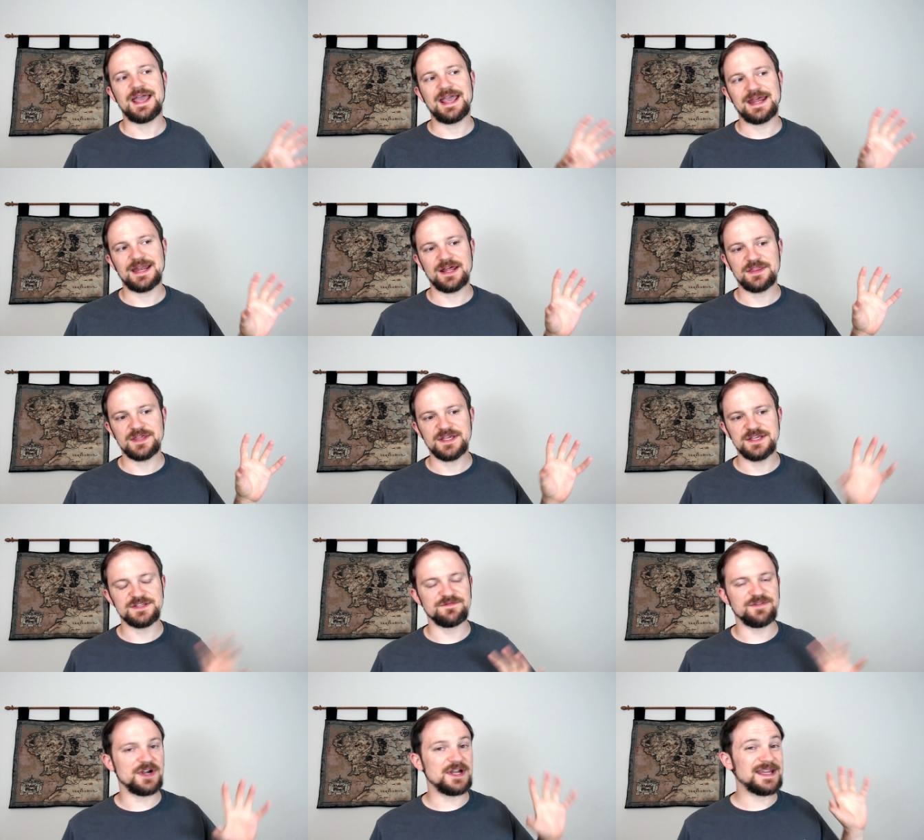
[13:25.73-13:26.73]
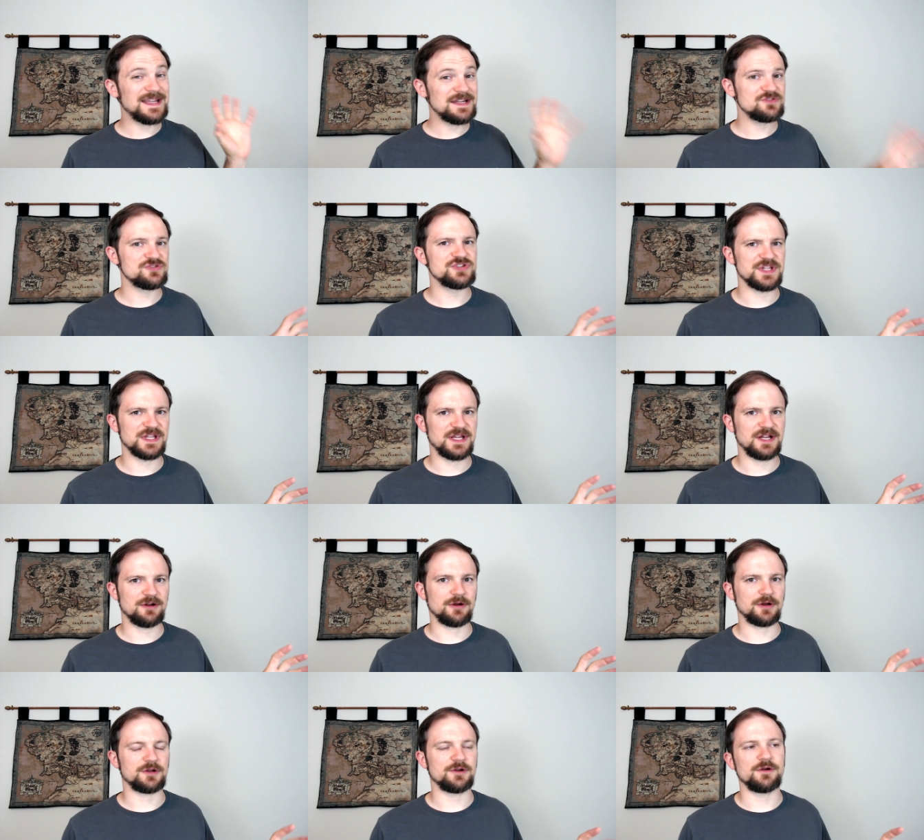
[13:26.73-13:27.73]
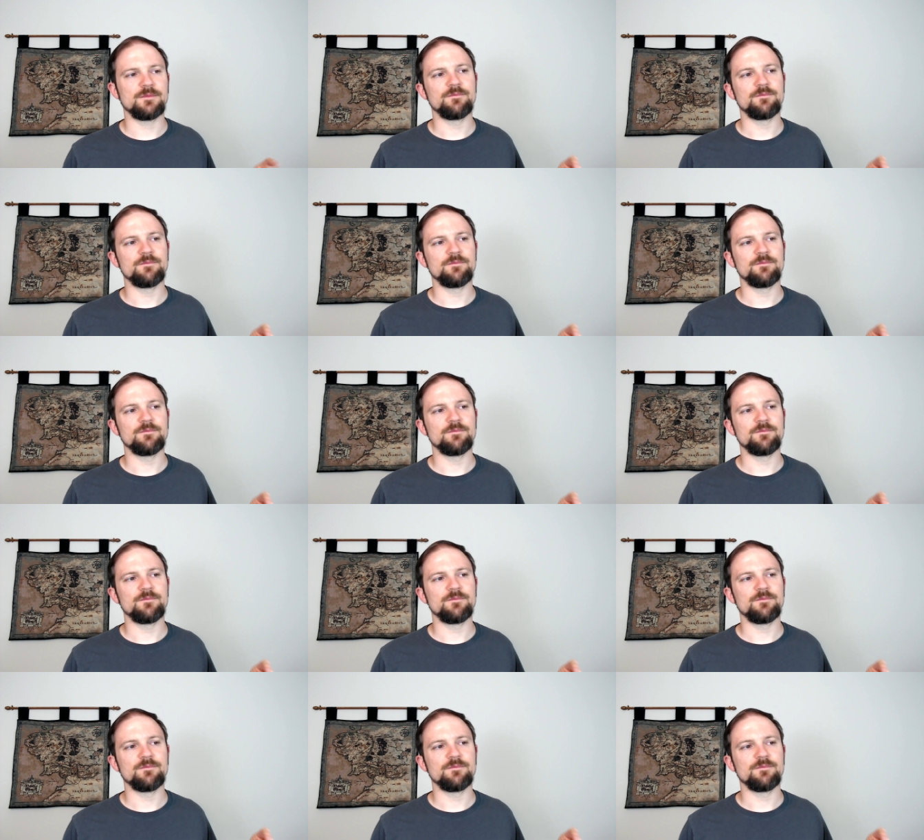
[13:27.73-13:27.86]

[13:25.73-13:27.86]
and I think he's a very interesting character.